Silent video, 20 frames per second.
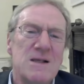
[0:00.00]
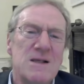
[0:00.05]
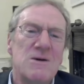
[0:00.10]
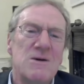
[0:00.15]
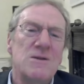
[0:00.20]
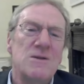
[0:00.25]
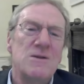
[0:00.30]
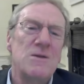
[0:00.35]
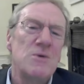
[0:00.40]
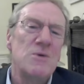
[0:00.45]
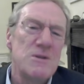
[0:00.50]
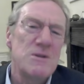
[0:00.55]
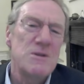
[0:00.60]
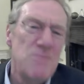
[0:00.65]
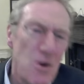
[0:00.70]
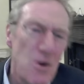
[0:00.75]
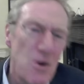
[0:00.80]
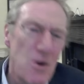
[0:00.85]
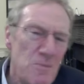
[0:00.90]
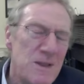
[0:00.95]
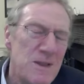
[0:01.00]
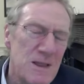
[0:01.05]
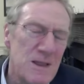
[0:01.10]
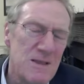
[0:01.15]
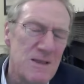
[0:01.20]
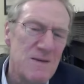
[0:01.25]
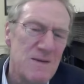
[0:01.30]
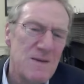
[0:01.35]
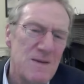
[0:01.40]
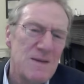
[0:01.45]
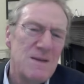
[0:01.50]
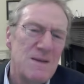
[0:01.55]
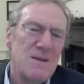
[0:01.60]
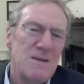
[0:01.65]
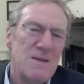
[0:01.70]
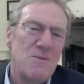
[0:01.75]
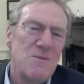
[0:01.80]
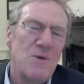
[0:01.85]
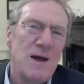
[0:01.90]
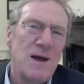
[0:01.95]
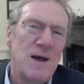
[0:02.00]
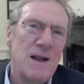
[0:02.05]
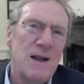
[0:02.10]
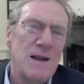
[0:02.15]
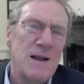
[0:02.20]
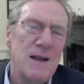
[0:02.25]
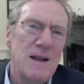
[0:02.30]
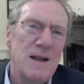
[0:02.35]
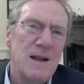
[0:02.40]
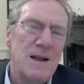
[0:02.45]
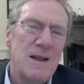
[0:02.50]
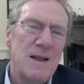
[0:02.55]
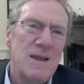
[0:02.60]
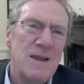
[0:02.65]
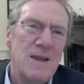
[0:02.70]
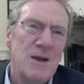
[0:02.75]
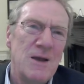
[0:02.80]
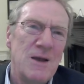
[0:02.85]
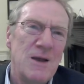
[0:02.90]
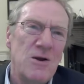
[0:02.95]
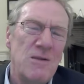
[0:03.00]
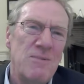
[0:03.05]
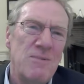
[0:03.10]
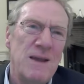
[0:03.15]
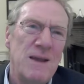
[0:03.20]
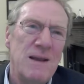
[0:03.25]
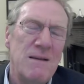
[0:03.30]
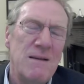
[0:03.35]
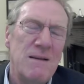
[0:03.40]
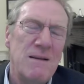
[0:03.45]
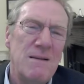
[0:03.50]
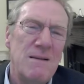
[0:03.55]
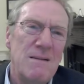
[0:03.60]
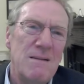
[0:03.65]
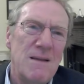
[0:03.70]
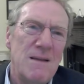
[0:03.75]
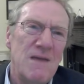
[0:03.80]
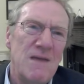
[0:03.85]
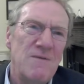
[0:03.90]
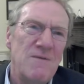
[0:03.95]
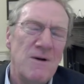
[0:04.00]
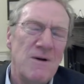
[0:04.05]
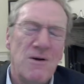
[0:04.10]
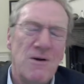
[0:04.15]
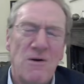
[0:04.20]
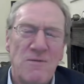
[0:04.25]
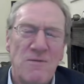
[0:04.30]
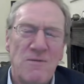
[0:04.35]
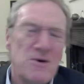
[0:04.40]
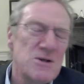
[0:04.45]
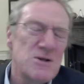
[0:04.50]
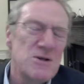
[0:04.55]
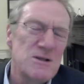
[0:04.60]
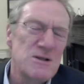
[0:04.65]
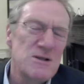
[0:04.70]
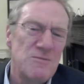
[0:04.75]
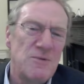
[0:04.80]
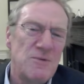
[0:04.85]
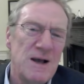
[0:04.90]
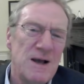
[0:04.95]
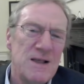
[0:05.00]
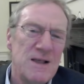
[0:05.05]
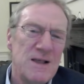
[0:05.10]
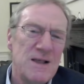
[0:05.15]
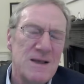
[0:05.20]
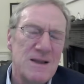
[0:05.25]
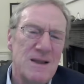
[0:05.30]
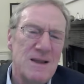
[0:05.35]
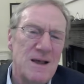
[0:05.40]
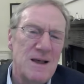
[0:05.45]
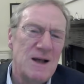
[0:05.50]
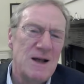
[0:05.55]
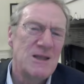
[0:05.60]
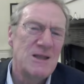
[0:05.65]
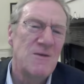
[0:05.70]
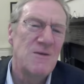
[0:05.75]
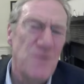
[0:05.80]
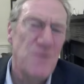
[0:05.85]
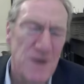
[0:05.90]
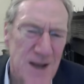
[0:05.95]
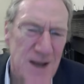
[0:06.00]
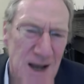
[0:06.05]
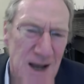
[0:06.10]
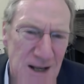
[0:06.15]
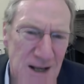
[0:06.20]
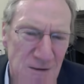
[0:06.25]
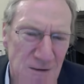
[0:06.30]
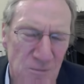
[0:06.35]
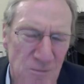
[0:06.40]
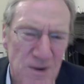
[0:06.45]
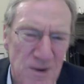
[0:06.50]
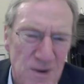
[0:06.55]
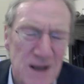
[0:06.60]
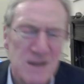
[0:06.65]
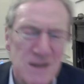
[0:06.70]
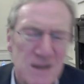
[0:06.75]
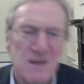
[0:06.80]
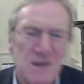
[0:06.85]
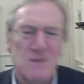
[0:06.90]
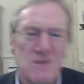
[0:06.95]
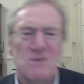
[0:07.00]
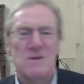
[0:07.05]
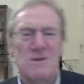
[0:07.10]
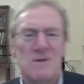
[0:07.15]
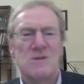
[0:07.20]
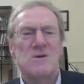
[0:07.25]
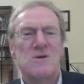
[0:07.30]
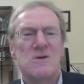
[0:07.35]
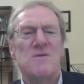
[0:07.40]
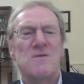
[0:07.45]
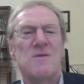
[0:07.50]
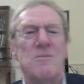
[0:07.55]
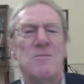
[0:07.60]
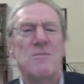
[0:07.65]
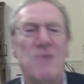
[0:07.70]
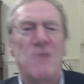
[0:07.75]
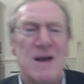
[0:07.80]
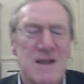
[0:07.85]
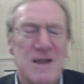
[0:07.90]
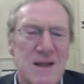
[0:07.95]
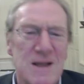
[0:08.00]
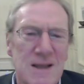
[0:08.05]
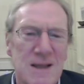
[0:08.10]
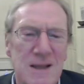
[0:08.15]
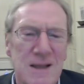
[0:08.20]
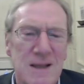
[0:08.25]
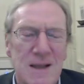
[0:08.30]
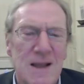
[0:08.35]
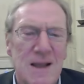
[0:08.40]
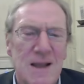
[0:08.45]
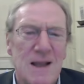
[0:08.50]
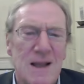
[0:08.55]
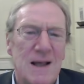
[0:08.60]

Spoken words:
So there was a moment when there could have been, if not a reversal of Brexit, a different kind of Brexit or a softer Brexit.